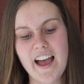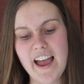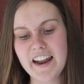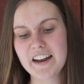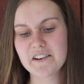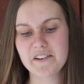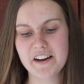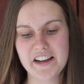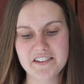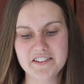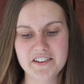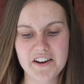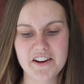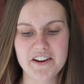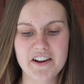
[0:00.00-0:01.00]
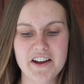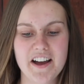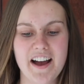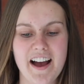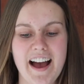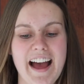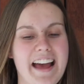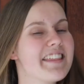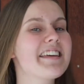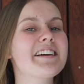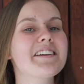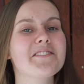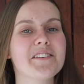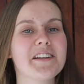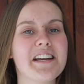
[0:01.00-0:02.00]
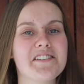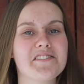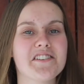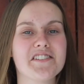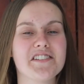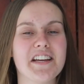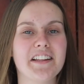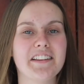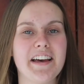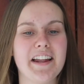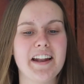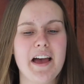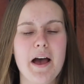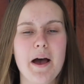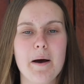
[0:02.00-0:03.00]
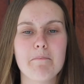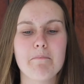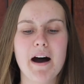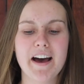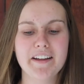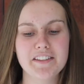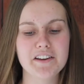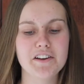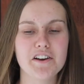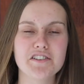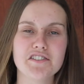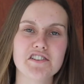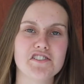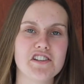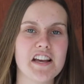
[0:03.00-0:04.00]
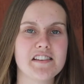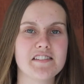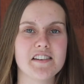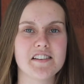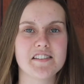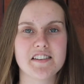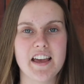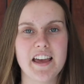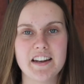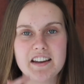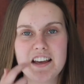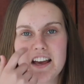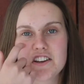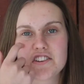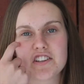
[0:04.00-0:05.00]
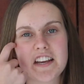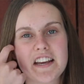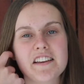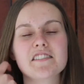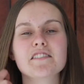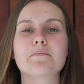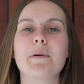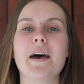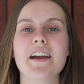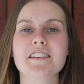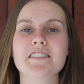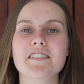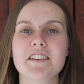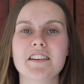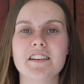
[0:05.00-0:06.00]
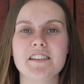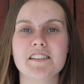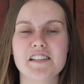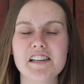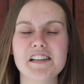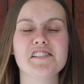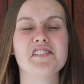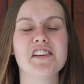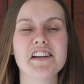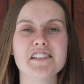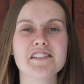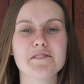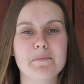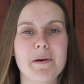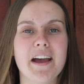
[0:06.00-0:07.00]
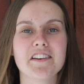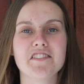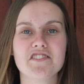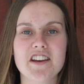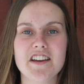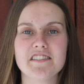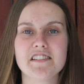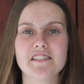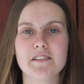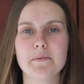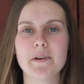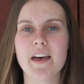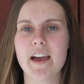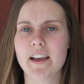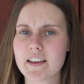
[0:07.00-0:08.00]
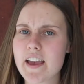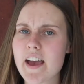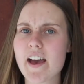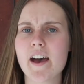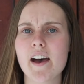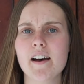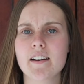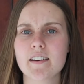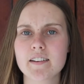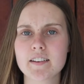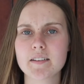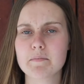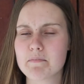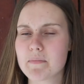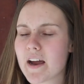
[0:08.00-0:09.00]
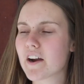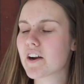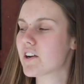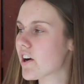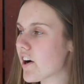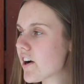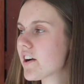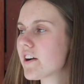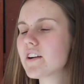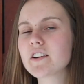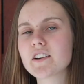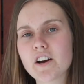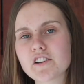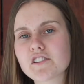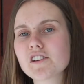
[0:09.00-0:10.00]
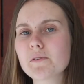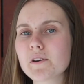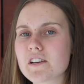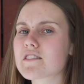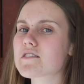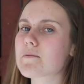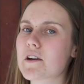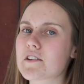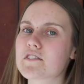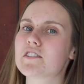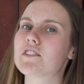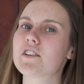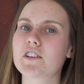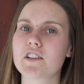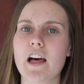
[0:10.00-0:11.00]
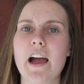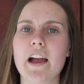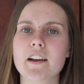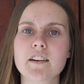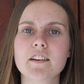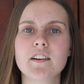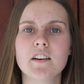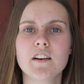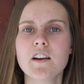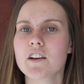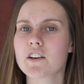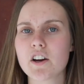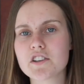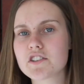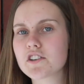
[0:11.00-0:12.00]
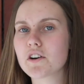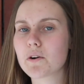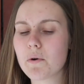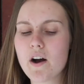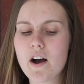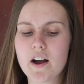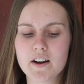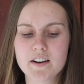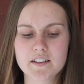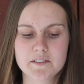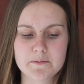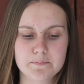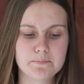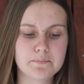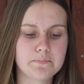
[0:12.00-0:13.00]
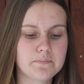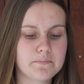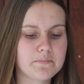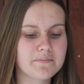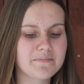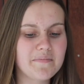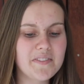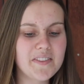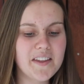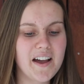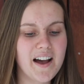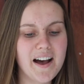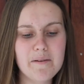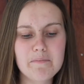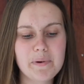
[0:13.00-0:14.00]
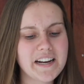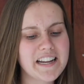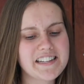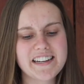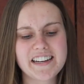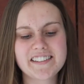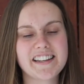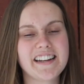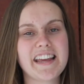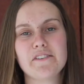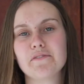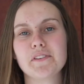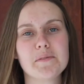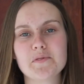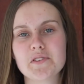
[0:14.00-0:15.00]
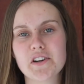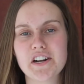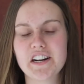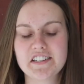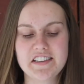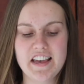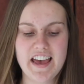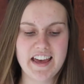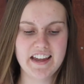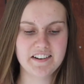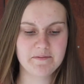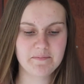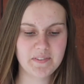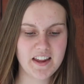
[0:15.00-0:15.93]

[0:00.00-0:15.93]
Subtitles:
Anyway, so I think it's really interesting that Martha goes to Jesus and she expects Jesus to be like, yeah, Mary, go do what you're supposed to do. Like, go do your work. But he doesn't. He flips it on his head.